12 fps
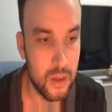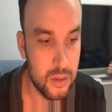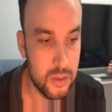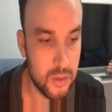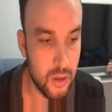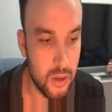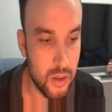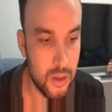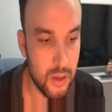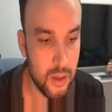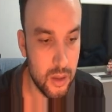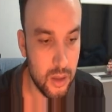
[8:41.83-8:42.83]
So
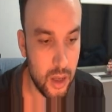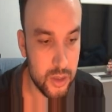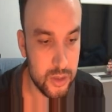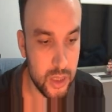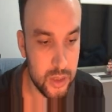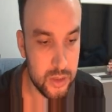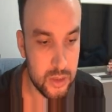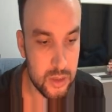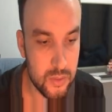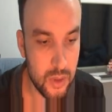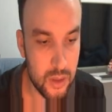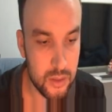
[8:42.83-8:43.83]
I changed this
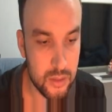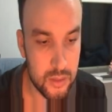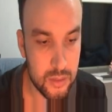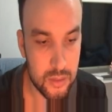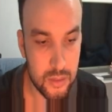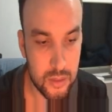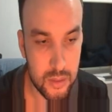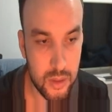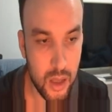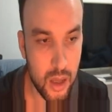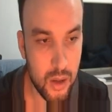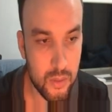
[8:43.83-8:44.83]
one.
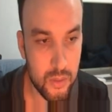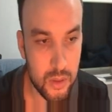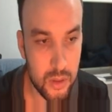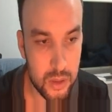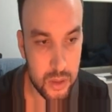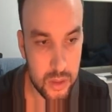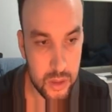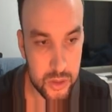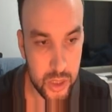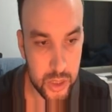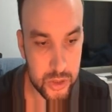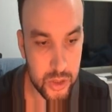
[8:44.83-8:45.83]
Now
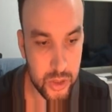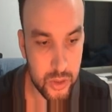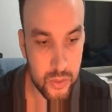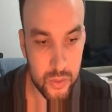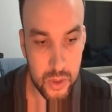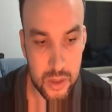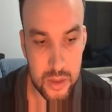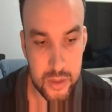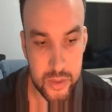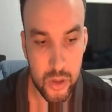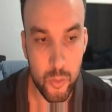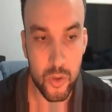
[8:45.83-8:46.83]
change new is
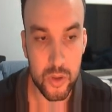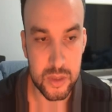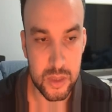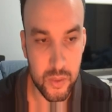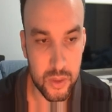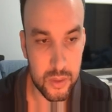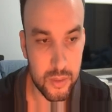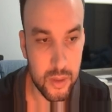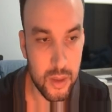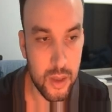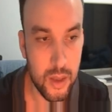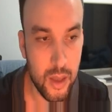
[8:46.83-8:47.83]
0.7.
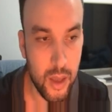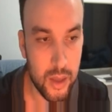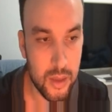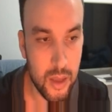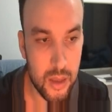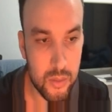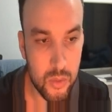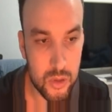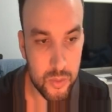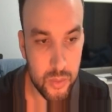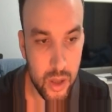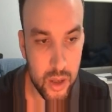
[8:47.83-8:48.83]
And I
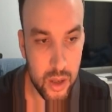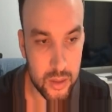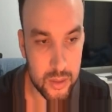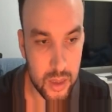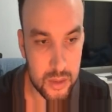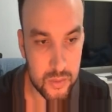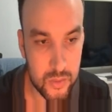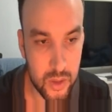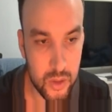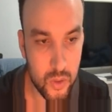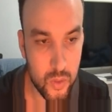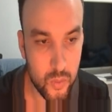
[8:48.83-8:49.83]
multiply that
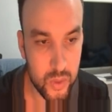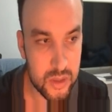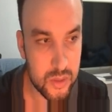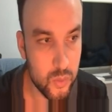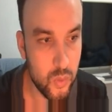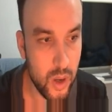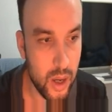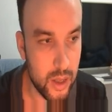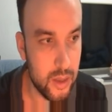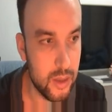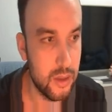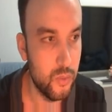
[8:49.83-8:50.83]
value with y.
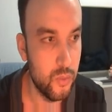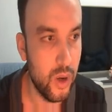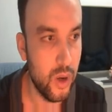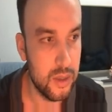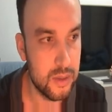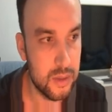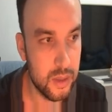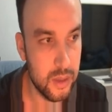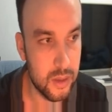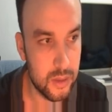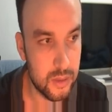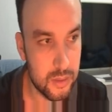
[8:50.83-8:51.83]
Y is
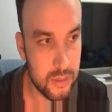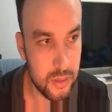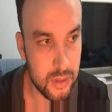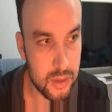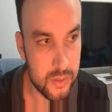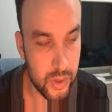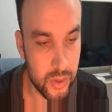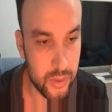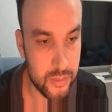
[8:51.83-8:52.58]
here, this value.